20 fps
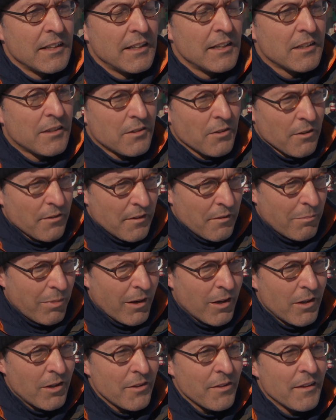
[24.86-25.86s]
eat on their
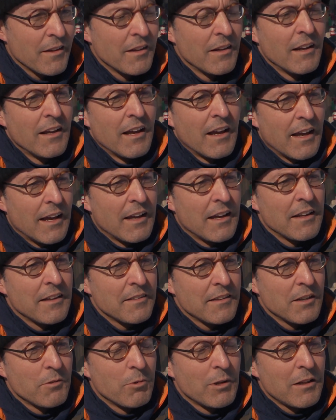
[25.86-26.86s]
blood,
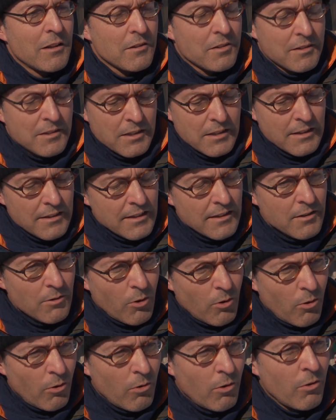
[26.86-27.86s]
and they will stay there
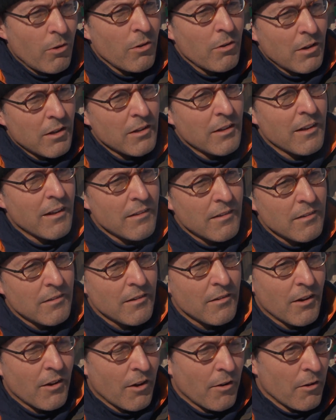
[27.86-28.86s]
all
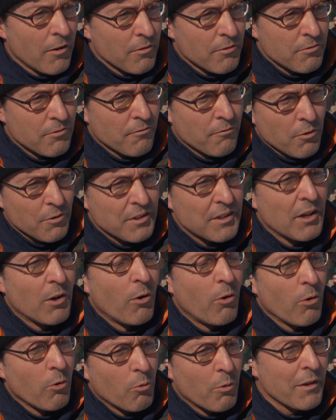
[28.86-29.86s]
for the
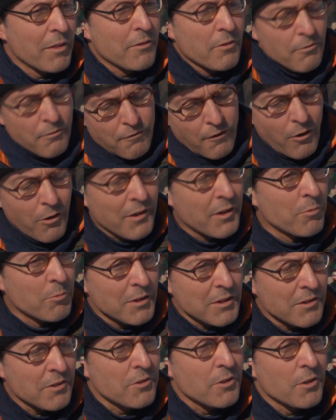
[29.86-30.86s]
whole winter, fall and
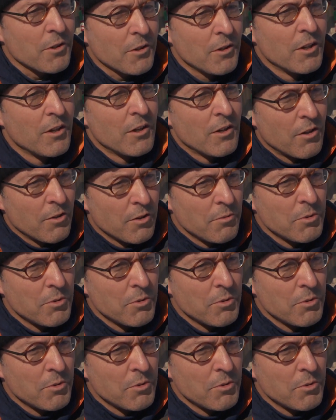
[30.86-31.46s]
winter on the